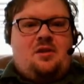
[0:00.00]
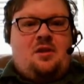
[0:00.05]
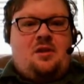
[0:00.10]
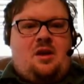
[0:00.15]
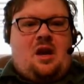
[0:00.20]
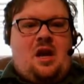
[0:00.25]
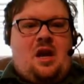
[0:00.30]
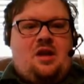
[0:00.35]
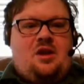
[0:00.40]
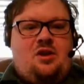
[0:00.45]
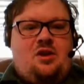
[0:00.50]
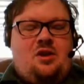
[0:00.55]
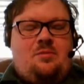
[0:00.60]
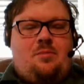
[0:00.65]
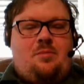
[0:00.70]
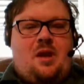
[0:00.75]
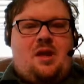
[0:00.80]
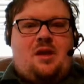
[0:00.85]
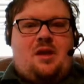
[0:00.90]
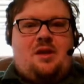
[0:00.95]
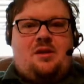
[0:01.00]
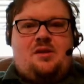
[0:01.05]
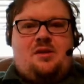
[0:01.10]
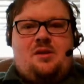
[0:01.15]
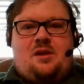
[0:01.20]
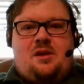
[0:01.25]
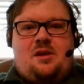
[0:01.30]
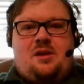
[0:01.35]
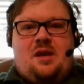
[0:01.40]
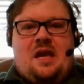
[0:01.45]
I could make it
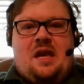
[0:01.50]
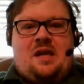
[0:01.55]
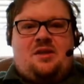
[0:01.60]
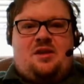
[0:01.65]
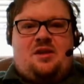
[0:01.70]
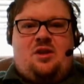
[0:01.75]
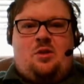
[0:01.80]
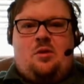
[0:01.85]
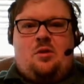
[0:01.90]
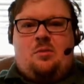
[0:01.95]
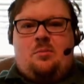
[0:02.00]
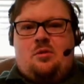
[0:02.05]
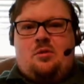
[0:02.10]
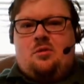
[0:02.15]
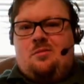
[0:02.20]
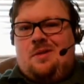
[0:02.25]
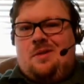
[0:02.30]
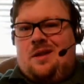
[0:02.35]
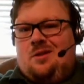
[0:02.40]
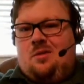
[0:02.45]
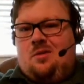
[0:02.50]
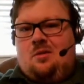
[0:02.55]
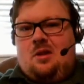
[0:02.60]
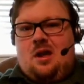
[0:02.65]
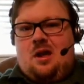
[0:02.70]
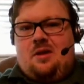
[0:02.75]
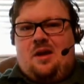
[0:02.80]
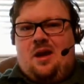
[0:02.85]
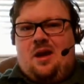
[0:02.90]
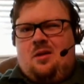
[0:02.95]
executable. I know a
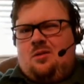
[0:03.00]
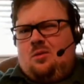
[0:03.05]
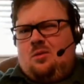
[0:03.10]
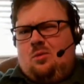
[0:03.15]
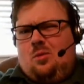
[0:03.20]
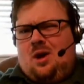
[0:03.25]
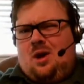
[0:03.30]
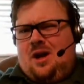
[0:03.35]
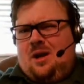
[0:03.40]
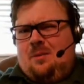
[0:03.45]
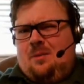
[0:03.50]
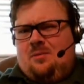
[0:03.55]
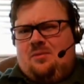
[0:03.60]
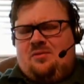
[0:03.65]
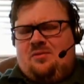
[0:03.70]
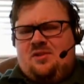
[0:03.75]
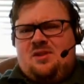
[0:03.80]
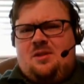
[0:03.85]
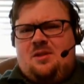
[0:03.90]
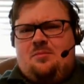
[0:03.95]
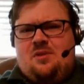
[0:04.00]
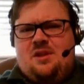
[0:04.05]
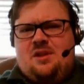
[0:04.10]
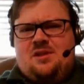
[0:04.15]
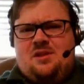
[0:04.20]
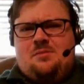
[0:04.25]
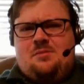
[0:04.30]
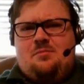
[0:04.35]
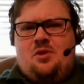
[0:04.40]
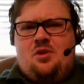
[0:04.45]
lot. I don't know why, but for some
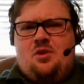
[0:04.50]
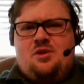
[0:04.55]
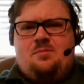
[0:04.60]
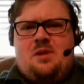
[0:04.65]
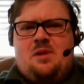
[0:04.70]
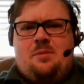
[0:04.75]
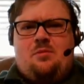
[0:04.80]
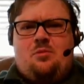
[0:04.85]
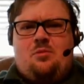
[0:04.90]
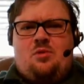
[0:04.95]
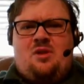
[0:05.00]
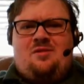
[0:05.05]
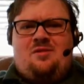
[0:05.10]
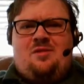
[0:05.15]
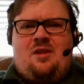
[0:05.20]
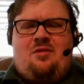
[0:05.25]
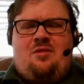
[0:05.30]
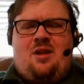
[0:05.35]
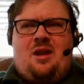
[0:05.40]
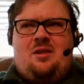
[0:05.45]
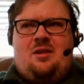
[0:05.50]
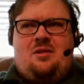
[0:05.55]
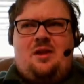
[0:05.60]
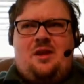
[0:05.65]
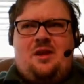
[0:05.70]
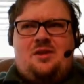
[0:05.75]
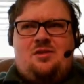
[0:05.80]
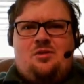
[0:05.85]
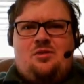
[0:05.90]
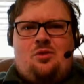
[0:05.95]
reason most people, whenever they write a
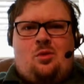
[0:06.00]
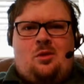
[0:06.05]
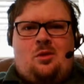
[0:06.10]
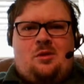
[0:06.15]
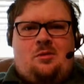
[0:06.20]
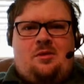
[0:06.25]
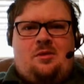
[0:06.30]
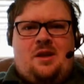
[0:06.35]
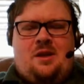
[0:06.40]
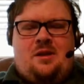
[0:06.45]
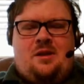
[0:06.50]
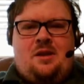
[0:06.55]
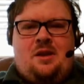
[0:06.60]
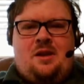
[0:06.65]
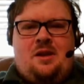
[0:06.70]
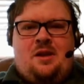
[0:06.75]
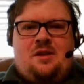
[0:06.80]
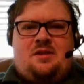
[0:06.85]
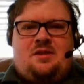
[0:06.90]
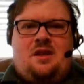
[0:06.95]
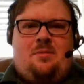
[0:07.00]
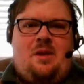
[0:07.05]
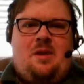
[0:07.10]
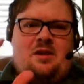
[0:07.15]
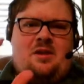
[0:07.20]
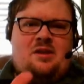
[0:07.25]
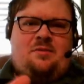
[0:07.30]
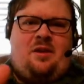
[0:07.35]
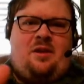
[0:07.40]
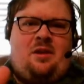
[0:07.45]
Linux tutorial, they say make
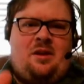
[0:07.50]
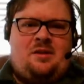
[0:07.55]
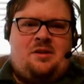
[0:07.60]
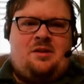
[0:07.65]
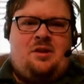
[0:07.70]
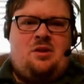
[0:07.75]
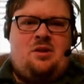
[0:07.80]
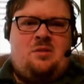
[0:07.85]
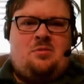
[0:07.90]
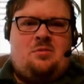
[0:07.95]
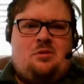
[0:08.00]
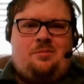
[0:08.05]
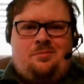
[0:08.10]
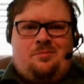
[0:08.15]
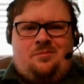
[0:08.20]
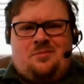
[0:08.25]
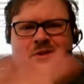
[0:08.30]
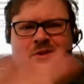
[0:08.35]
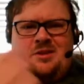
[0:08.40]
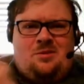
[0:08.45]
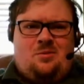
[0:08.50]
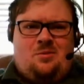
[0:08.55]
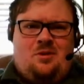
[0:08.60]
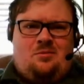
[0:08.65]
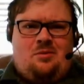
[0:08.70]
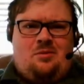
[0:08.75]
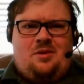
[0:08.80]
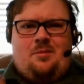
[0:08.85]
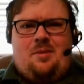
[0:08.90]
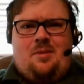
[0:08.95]
this file executable. I just want to
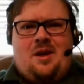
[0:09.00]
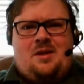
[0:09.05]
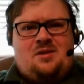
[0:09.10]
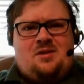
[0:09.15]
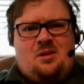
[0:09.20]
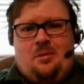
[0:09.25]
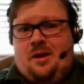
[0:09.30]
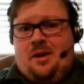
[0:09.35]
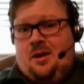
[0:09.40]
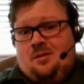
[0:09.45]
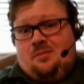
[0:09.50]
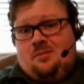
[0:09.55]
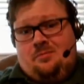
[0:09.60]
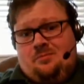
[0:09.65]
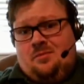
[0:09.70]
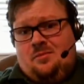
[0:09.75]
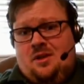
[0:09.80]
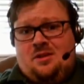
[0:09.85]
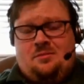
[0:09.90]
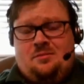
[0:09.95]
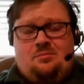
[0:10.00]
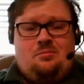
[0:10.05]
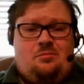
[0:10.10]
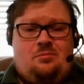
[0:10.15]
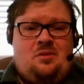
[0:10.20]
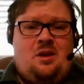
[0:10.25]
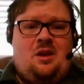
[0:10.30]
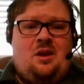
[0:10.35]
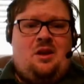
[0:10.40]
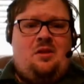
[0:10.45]
run the bash command. It's
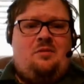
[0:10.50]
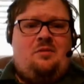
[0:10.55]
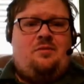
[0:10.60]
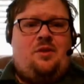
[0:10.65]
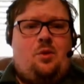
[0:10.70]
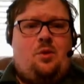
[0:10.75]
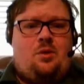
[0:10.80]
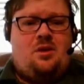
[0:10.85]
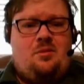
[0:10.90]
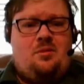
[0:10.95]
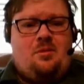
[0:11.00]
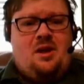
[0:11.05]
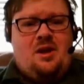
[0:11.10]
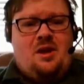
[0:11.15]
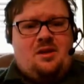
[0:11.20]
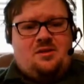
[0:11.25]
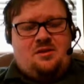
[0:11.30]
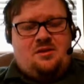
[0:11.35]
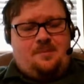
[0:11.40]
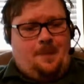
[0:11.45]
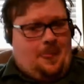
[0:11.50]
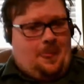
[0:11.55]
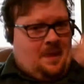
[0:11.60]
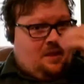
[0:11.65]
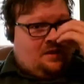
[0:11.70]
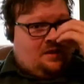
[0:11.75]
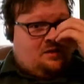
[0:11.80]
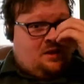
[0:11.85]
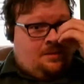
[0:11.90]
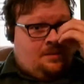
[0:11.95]
fewer commands,
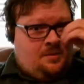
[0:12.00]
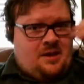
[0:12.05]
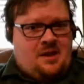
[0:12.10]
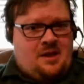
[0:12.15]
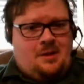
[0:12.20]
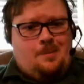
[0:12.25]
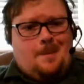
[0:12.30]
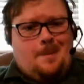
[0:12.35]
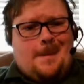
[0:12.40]
less complicated.